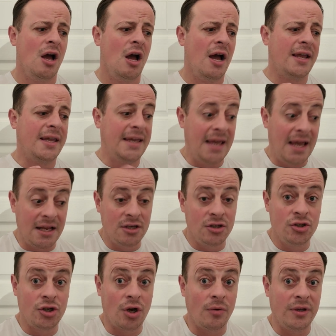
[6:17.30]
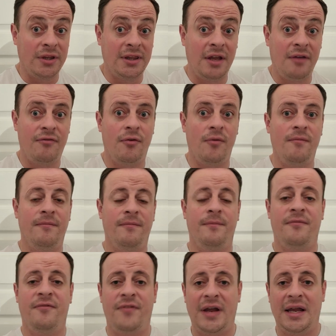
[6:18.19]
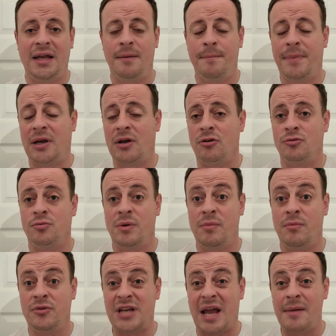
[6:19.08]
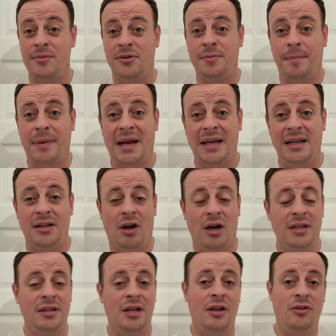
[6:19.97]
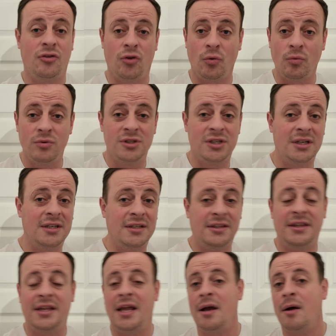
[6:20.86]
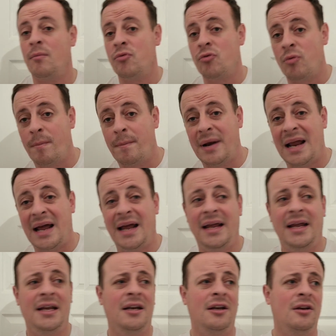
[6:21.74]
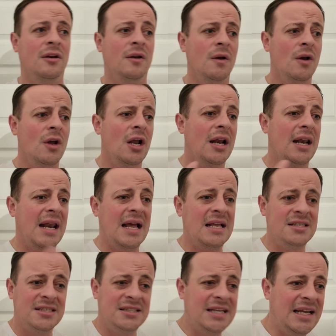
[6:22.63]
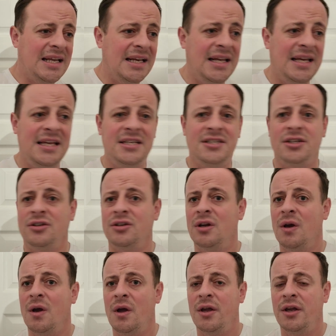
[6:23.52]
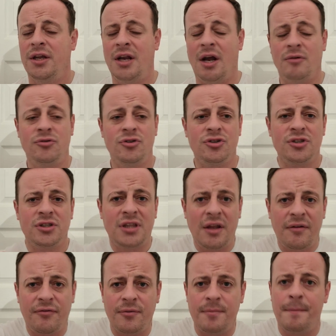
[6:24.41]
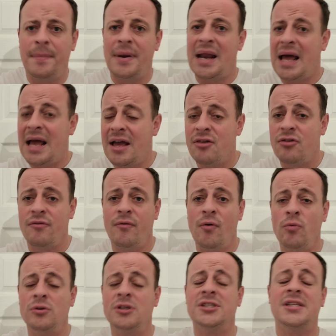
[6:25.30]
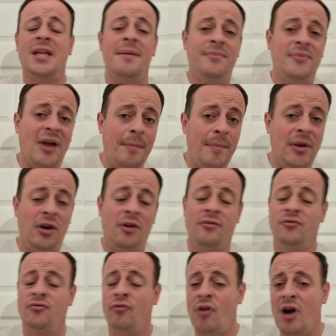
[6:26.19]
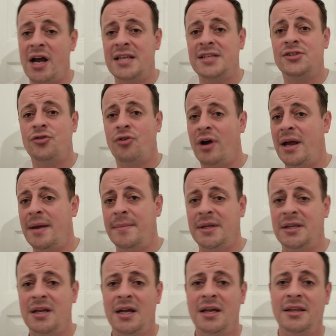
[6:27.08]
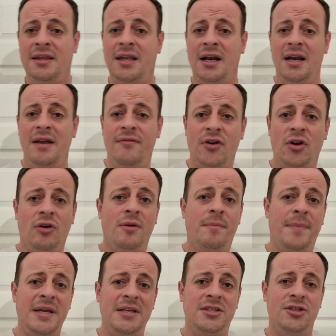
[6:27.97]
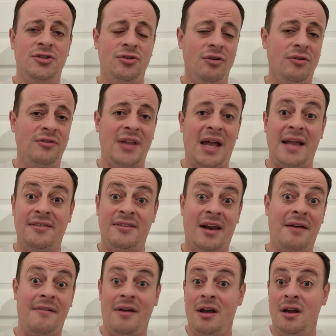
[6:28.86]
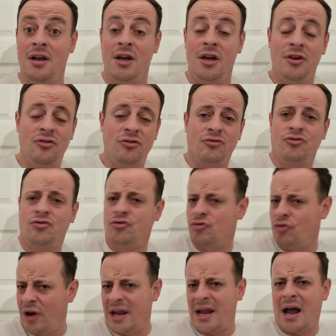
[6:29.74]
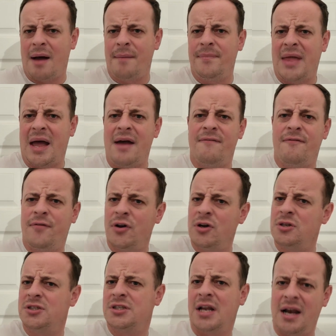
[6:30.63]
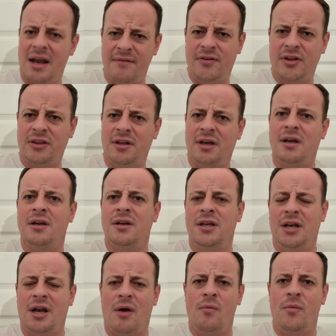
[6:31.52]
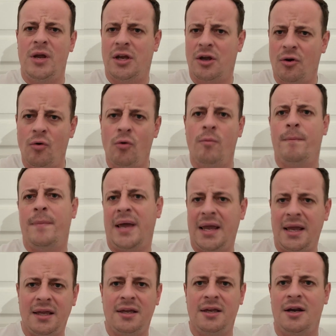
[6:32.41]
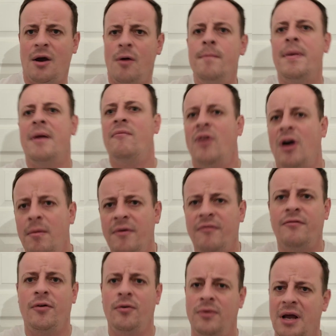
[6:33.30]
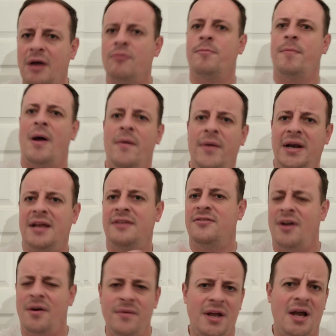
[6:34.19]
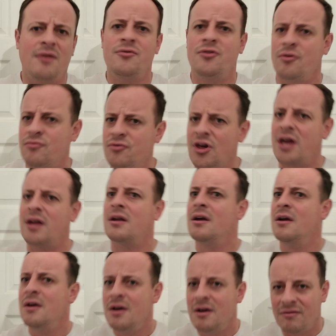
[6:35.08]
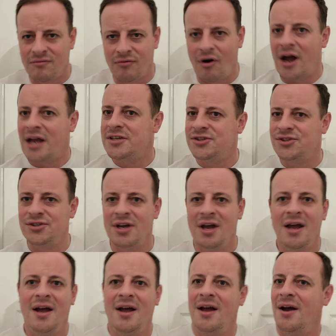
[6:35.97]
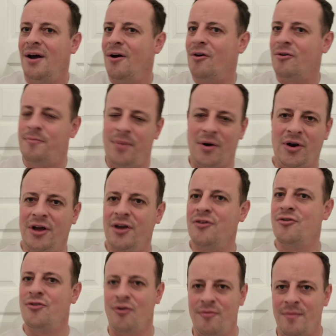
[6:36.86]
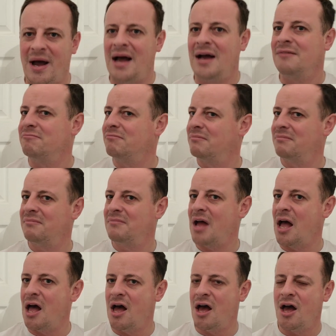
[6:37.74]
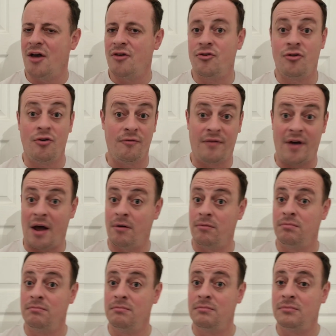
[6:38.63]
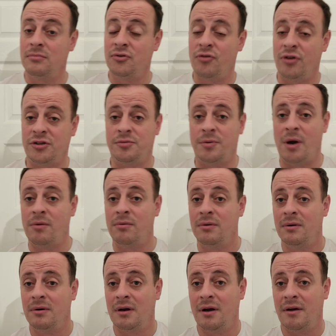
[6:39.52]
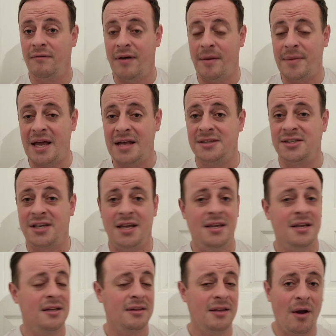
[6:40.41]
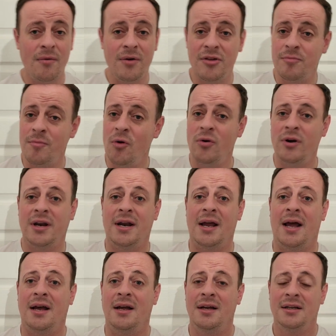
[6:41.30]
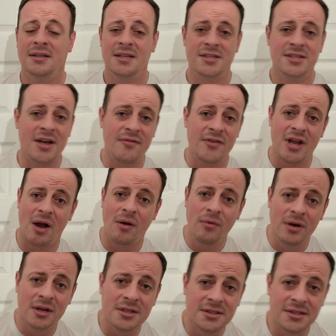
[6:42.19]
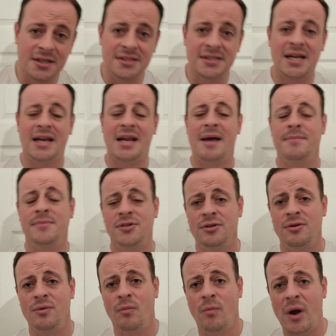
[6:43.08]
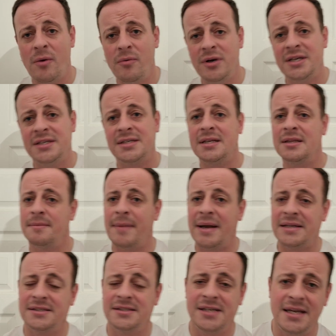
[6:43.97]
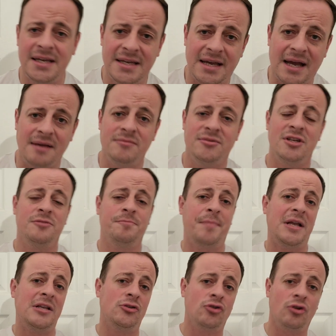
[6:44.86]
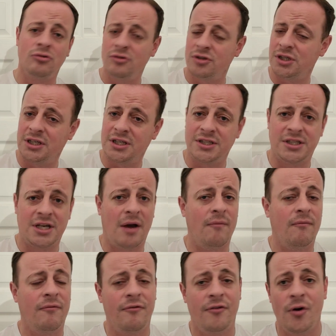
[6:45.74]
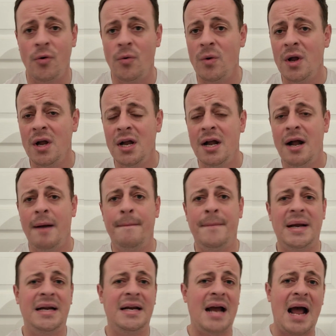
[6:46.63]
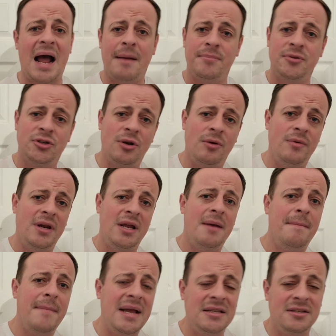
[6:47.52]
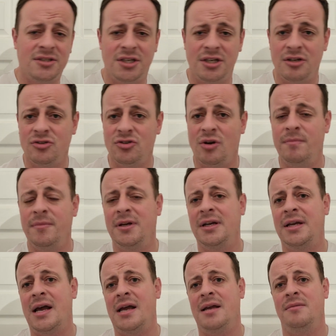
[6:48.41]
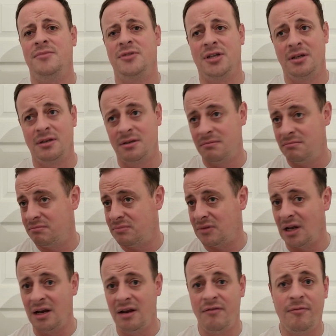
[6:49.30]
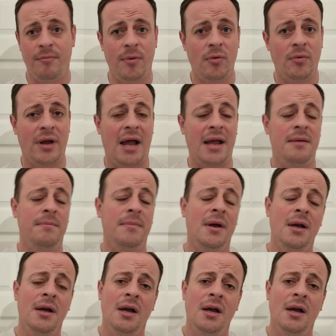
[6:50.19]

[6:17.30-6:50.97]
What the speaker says: again showed a different thing because we was able to play like that. Dawson and Diops were playing, and Lanzini's, and you know, just different players have all stepped up at the right time and delivered on the pitch. It's not down to that. It's not straight up that first 11 that, you know, we can all pick. You know, Benrahma, Fornals, Bowen, Antonio, Souček, Rice, Ogbonna, Zuma, Soufal, Cresswell and Fabianski. No, there's more than that. There's Ariolas that's had absolute worldies in the Man City games. There's Ben Johnson that's come through and been absolutely immense in the Tottenham games and the Liverpool game.